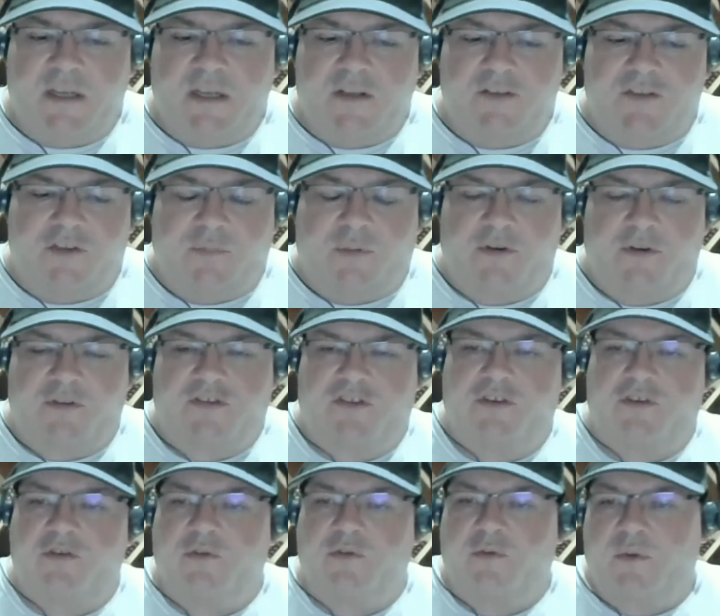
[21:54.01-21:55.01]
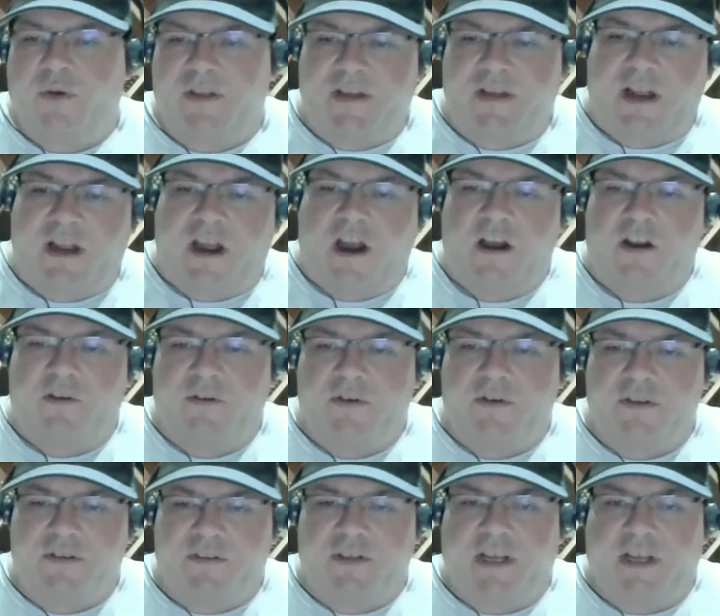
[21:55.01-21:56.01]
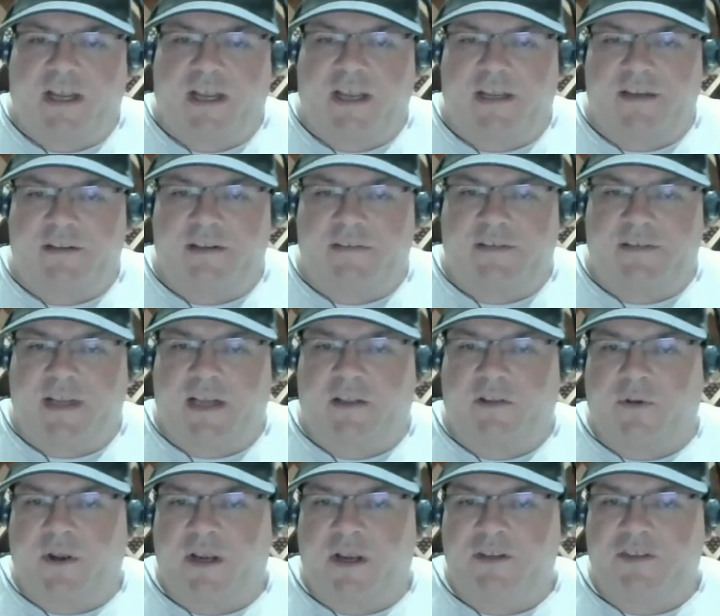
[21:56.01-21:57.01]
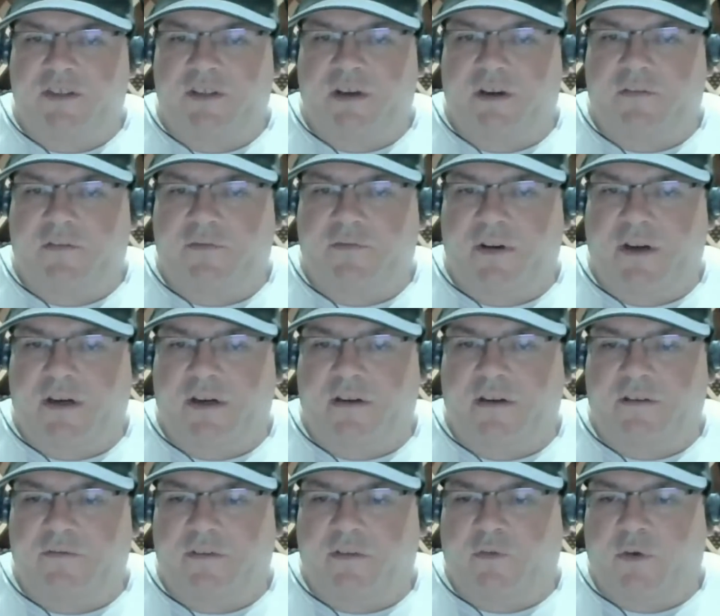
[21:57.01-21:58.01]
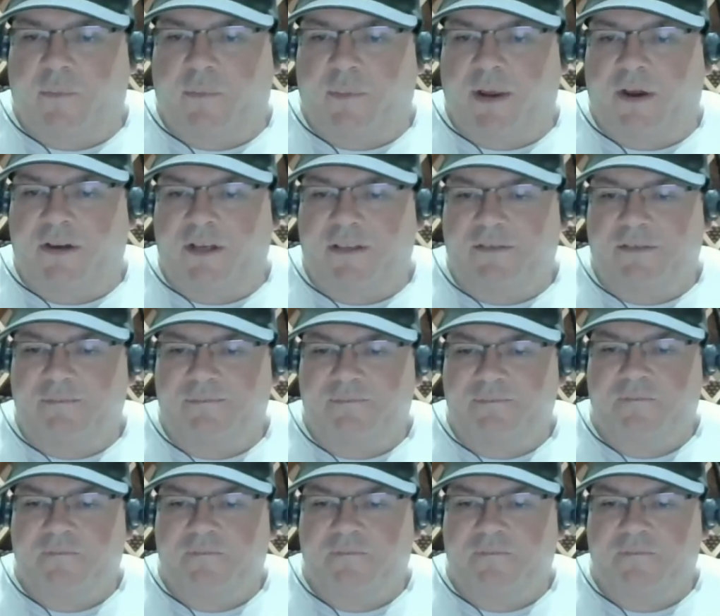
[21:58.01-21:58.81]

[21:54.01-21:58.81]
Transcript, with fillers: to pursue with the Congress a de declaration of, of, of, rebellion.